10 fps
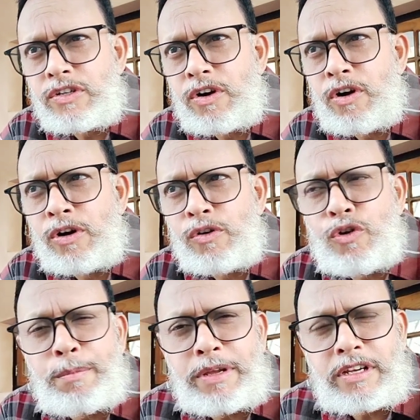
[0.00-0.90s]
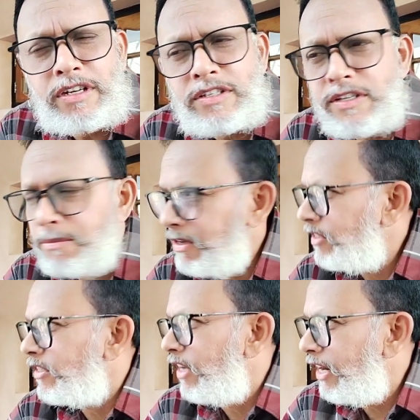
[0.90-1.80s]
on competency
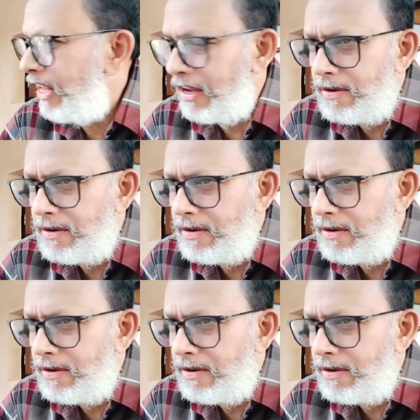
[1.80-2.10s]
based learning.